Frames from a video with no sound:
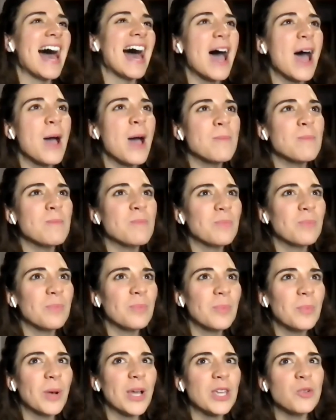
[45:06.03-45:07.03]

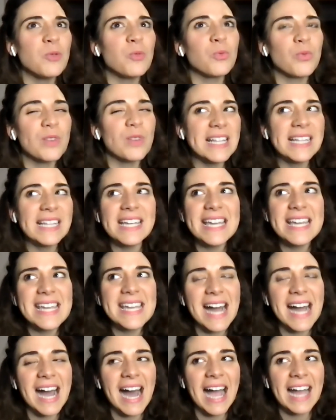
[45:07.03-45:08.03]
But you
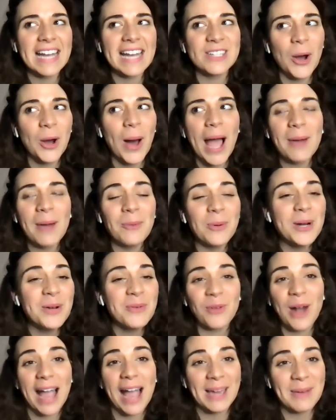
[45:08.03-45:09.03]
really, I
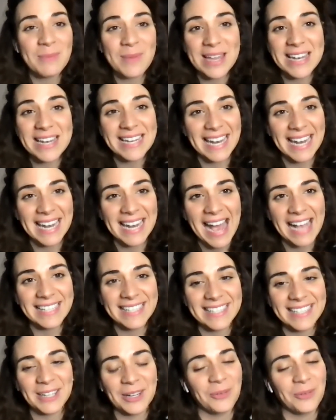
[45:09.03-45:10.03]
wouldn't recommend it
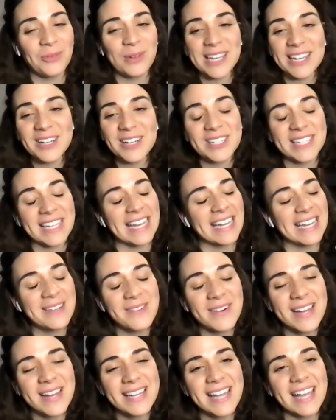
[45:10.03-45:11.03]
as a career to
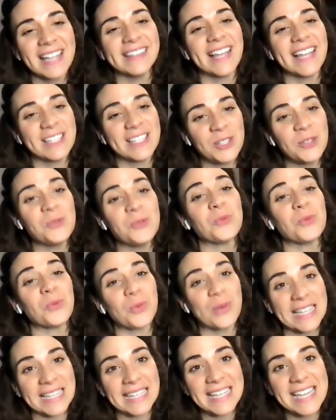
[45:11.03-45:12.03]
anyone unless you
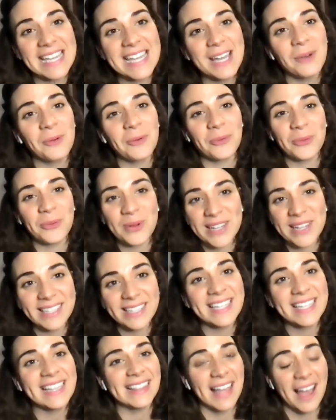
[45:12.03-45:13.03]
really,
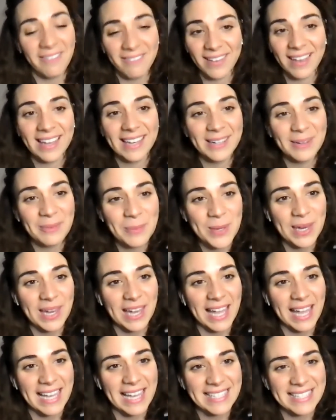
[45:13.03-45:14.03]
really love it,
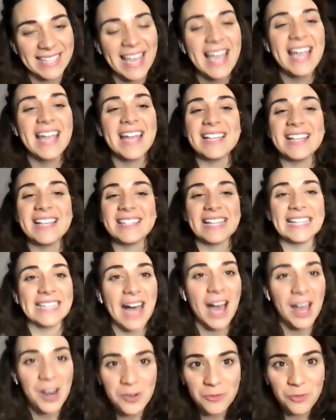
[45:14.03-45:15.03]
because it's a
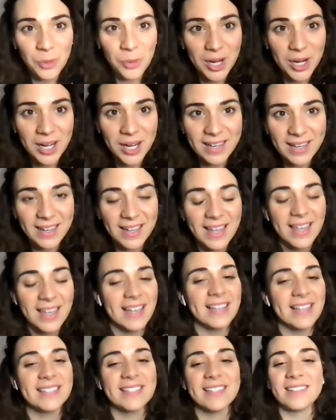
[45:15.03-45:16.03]
lot of work.
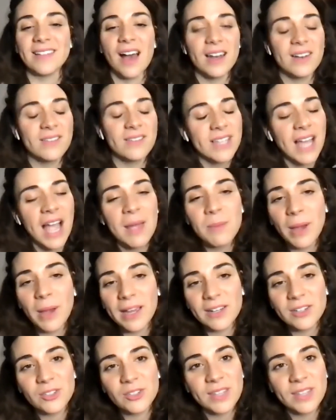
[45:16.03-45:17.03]
It's a lot of time
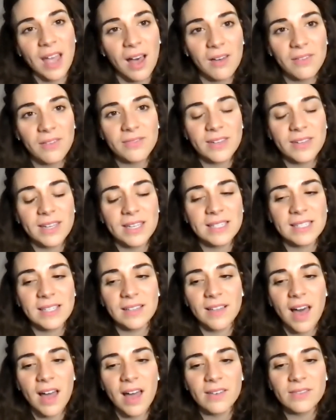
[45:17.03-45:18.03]
by yourself. It's
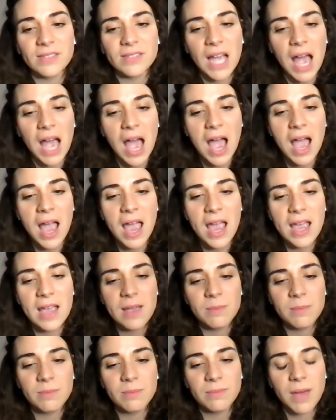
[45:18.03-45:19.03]
a lot of
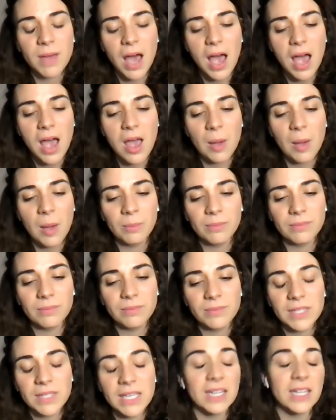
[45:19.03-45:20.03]
time
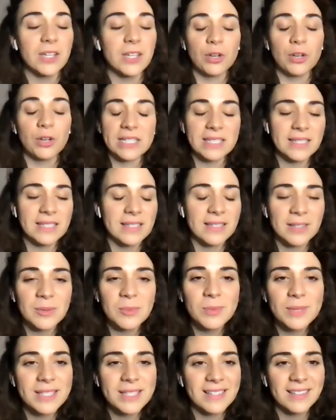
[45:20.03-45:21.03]
getting
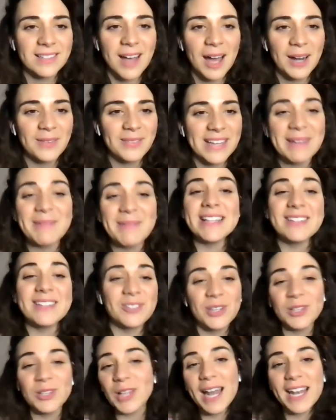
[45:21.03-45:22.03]
criticism. It's a lot of, I mean,
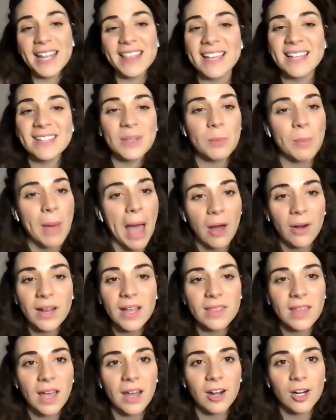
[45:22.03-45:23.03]
there's a lot of things about
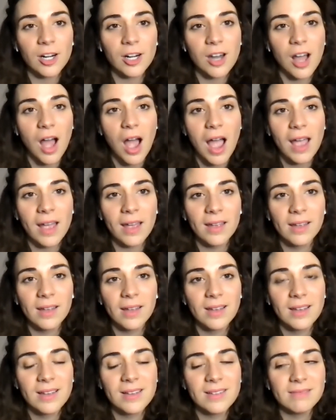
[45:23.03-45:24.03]
it that are not
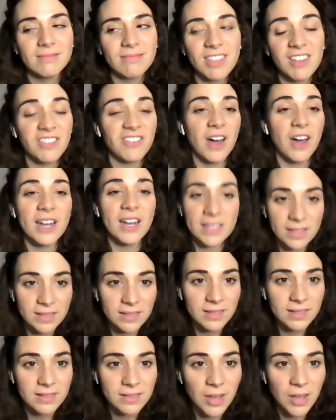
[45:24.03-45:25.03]
the
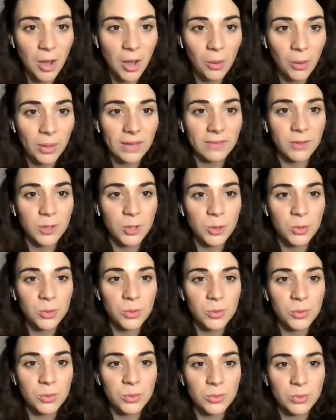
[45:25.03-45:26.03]
funnest. So if
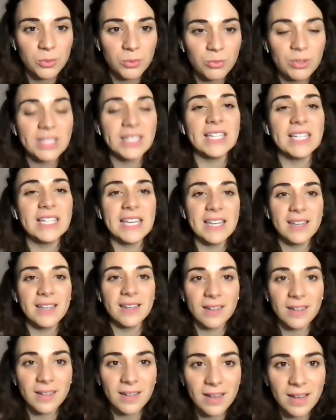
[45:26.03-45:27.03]
you
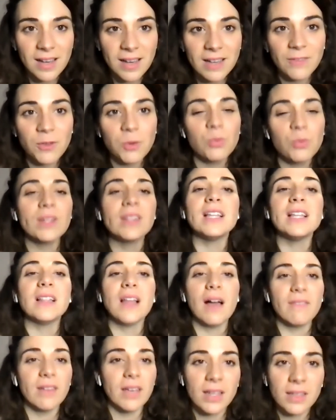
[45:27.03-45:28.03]
really
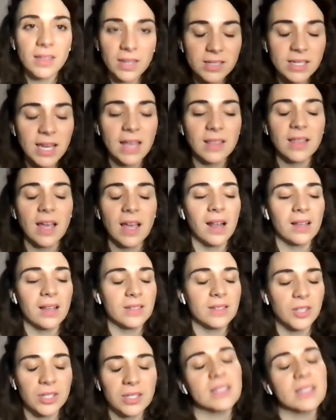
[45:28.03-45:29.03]
love it, then take that
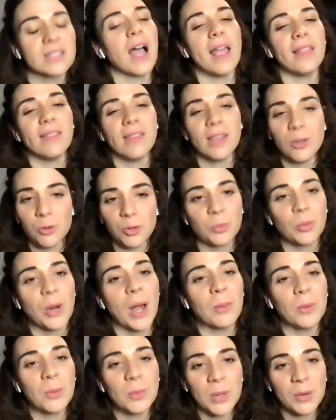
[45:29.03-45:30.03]
as a good sign that you should
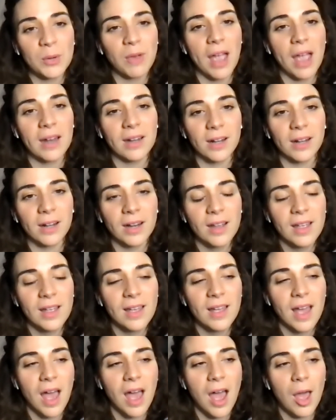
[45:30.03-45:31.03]
probably be a writer.
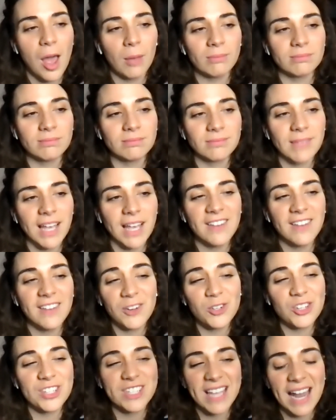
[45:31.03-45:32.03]
And if
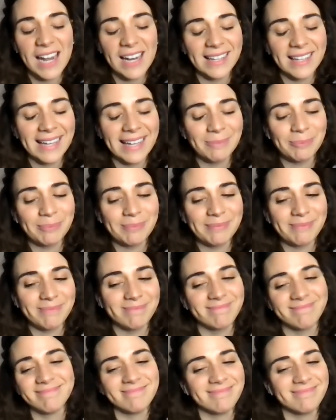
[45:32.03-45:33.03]
you're just kind of like,
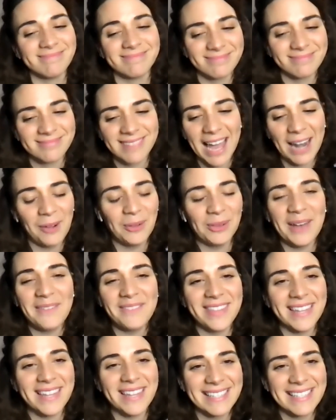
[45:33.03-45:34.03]
I don't
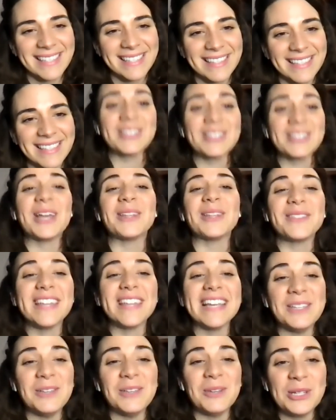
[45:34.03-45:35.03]
love this, there's other
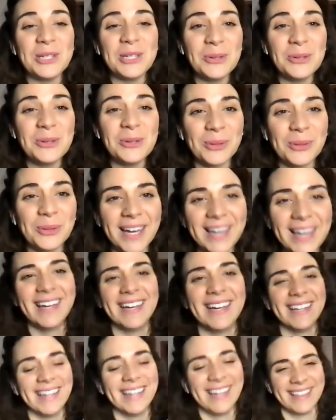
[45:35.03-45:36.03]
things you could do
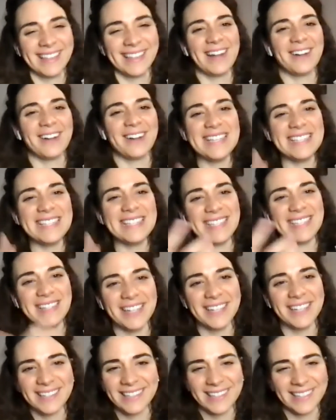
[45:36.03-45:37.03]
that are
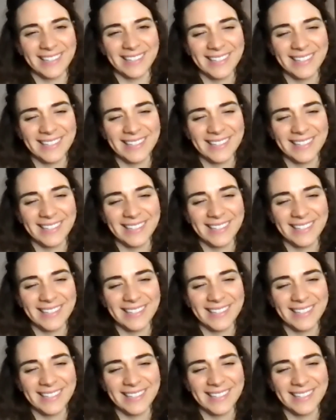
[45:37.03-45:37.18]
easier.